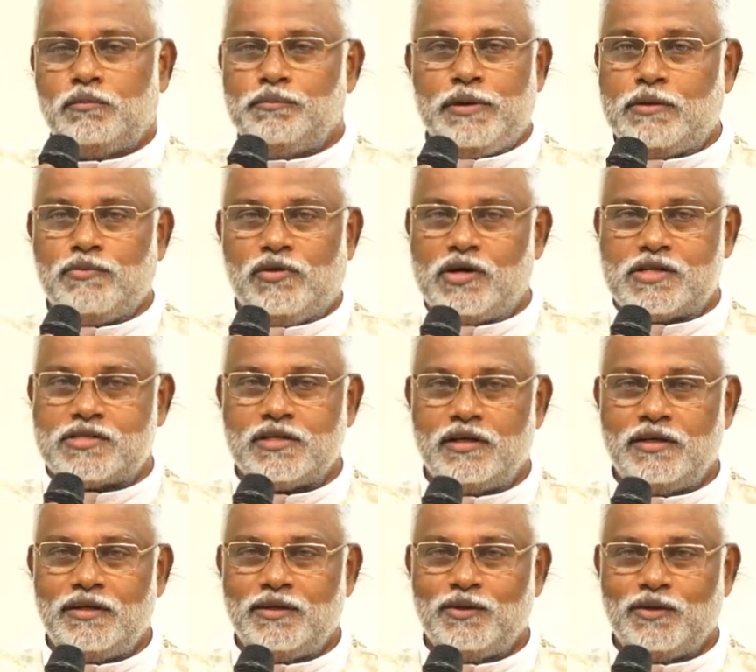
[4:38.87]
big words.
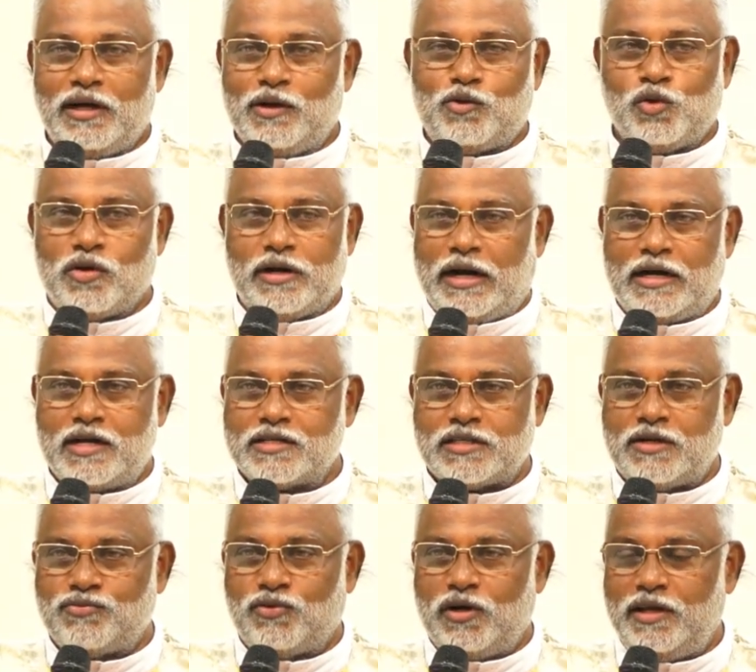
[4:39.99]
I could not
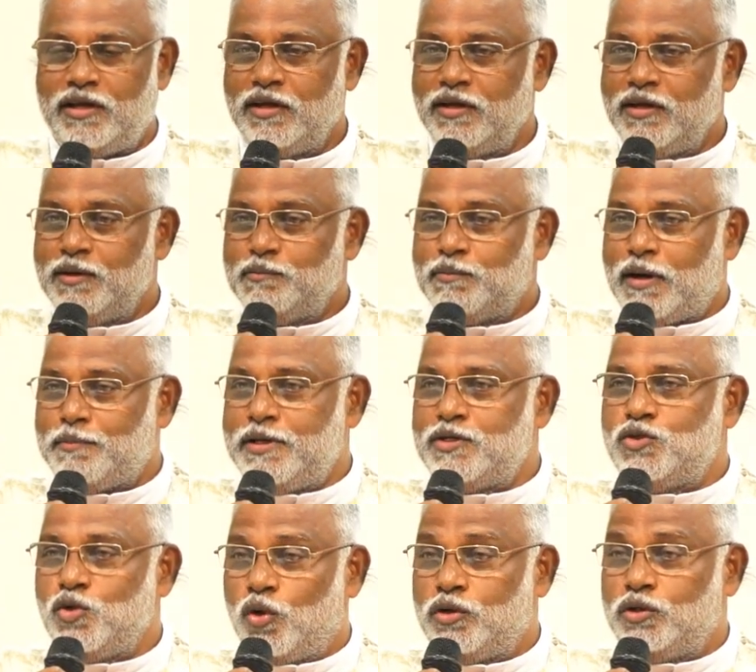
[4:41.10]
understand fully. "Mommy,
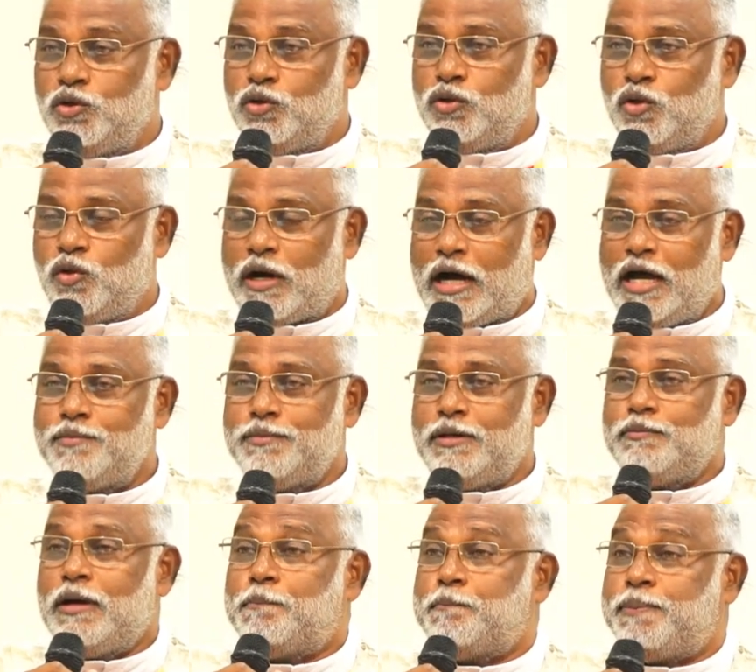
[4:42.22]
don't you know I'm in
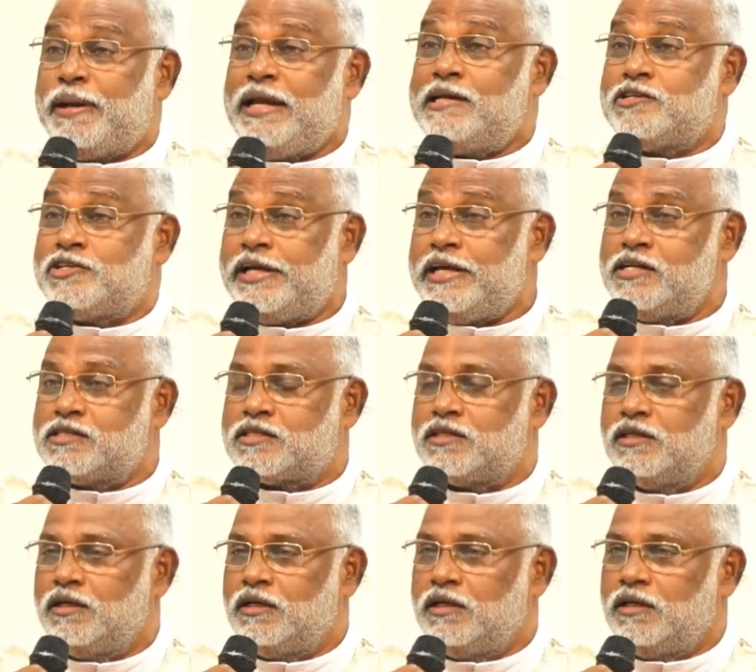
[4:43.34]
my pre-teens?"
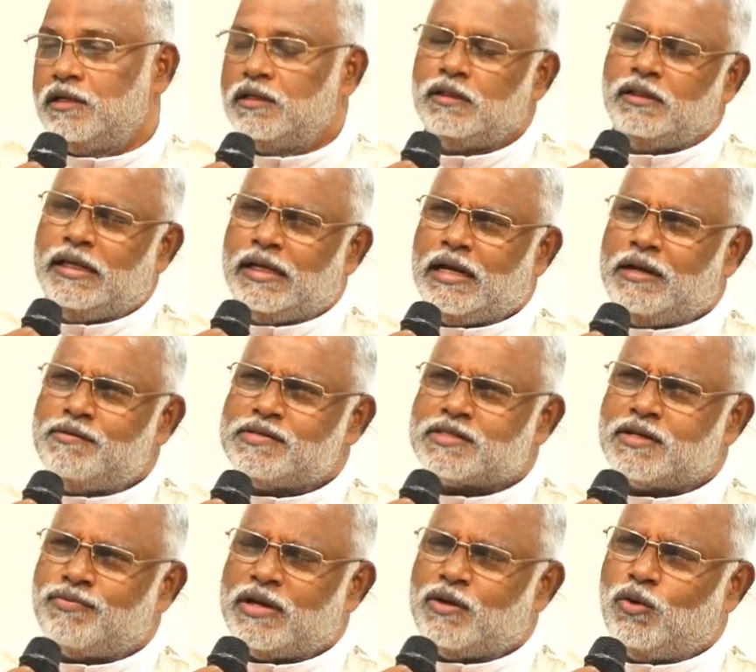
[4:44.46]
Then I was
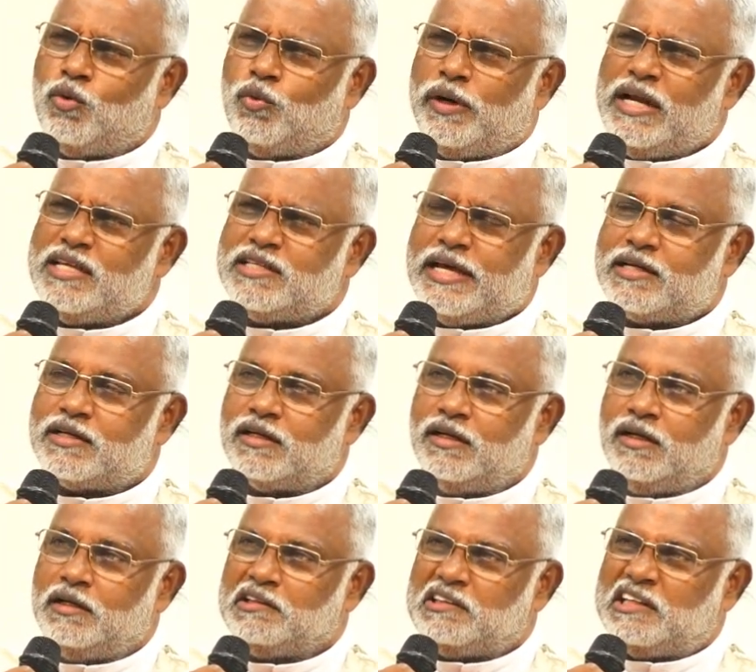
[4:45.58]
reflecting, oh, what is that?
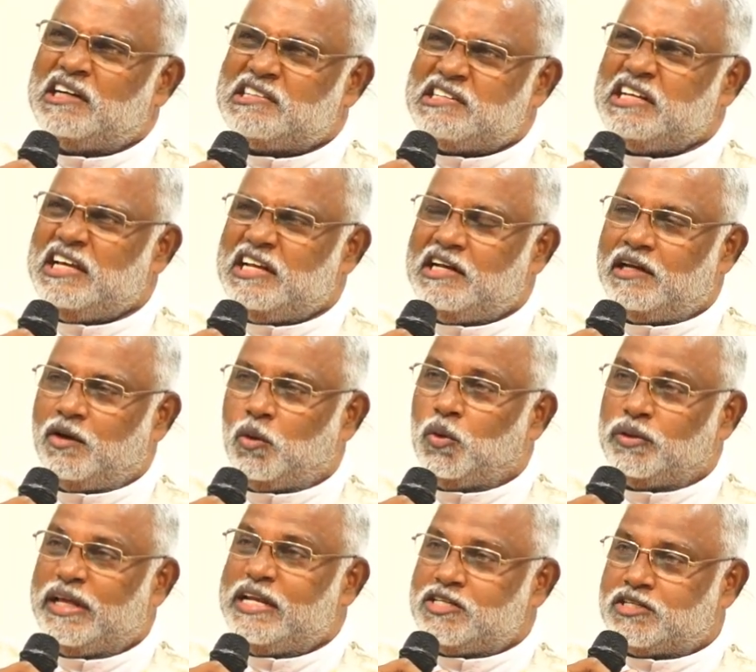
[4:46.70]
13,
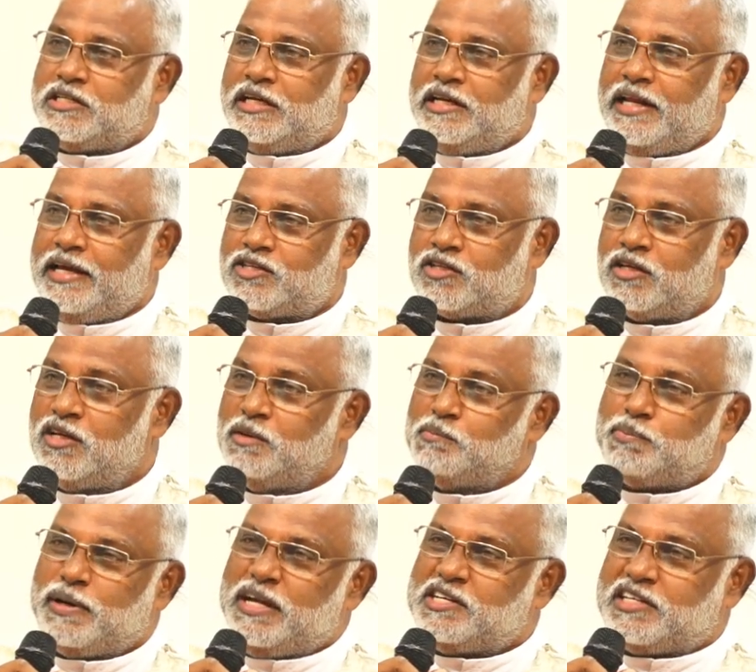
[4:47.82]
oh, that is teenage.
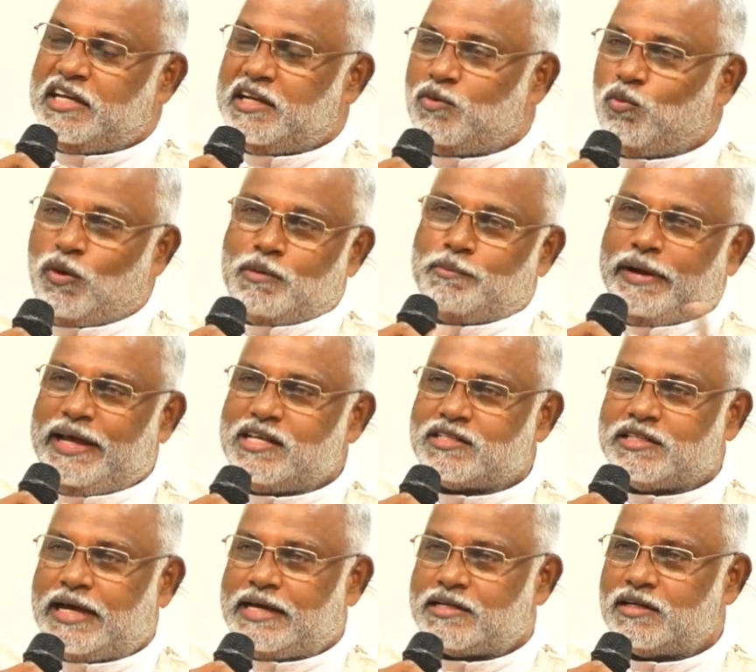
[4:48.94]
Pre-teen, one minus
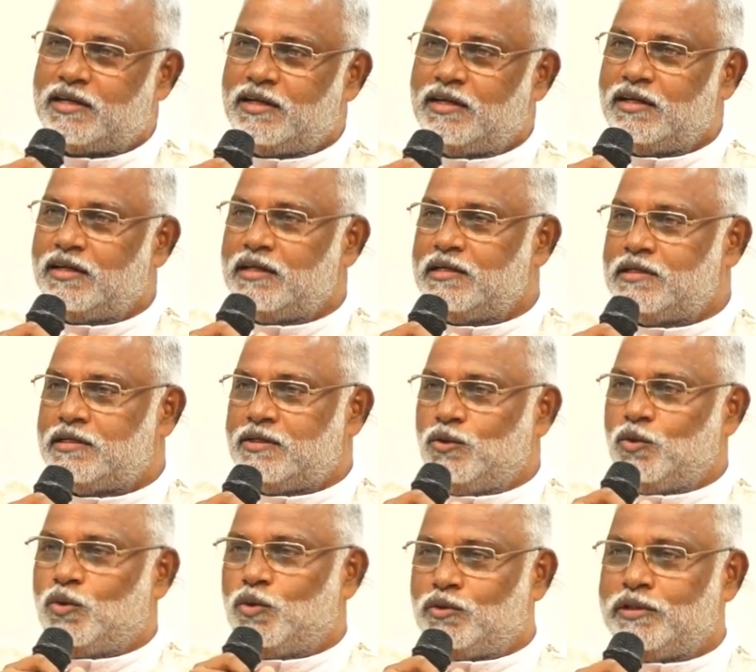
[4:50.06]
that.
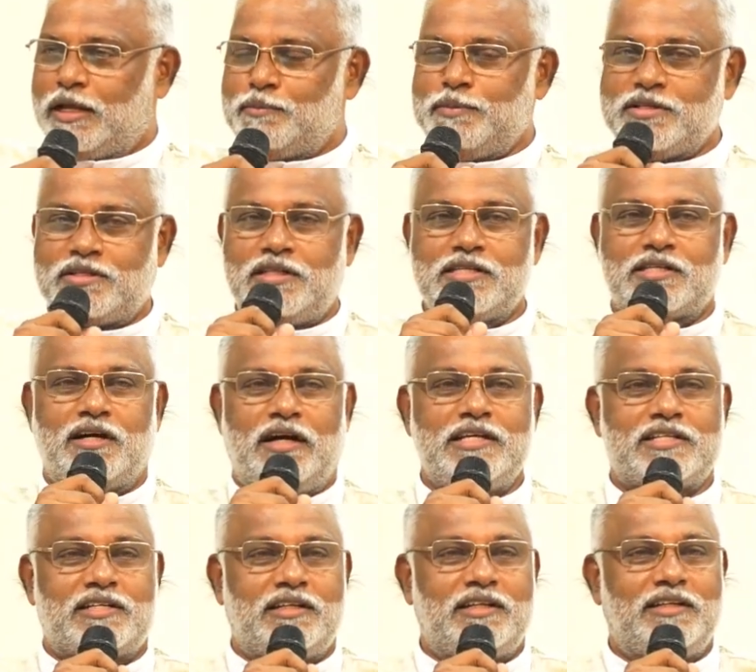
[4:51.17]
Oh, that means this girl is